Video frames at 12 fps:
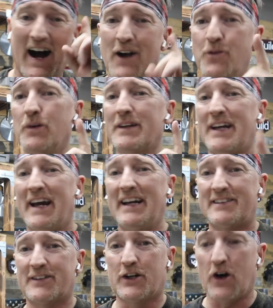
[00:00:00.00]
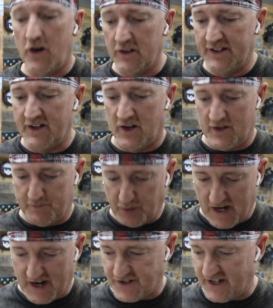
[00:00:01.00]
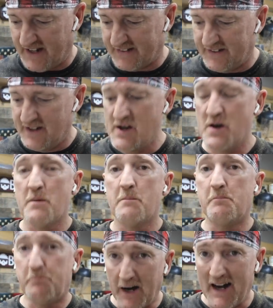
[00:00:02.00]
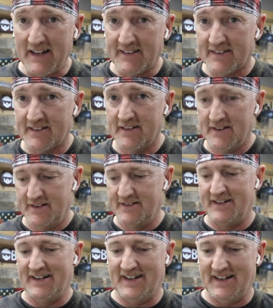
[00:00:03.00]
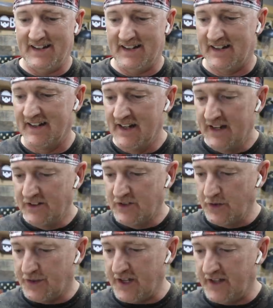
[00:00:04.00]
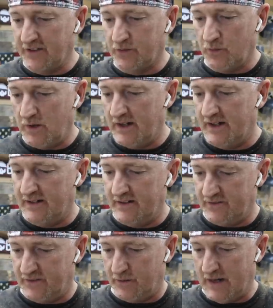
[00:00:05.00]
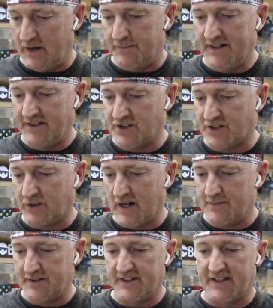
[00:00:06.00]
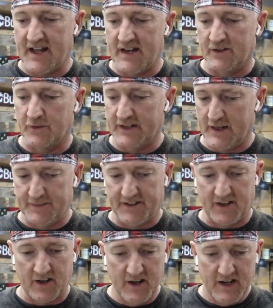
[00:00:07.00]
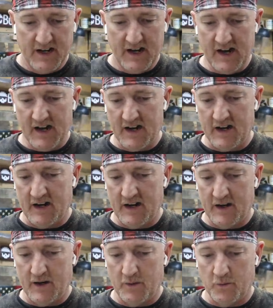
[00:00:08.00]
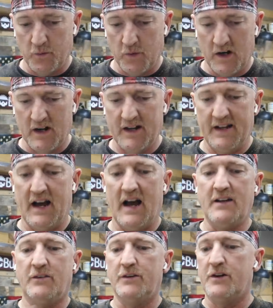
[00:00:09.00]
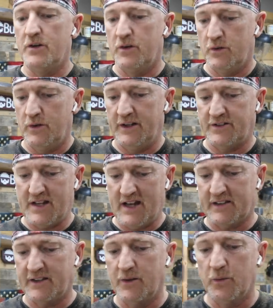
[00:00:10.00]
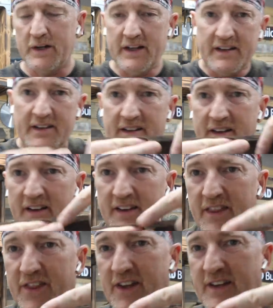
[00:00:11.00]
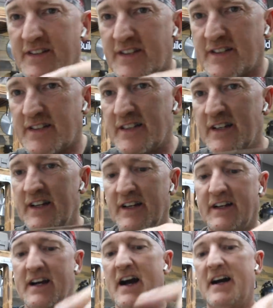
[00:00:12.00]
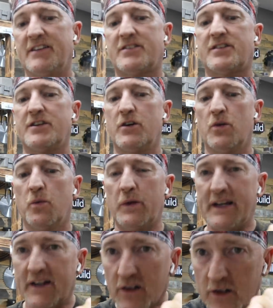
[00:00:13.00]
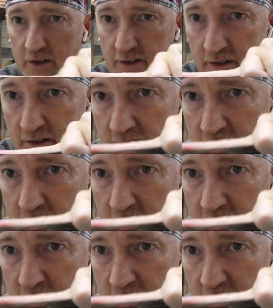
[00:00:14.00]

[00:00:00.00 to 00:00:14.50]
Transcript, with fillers: I really hate to call it on a project, but two things. One, oh wow, man, I just grabbed into that. I don't know what happened there. Uh, one, I don't know exactly when this got so weird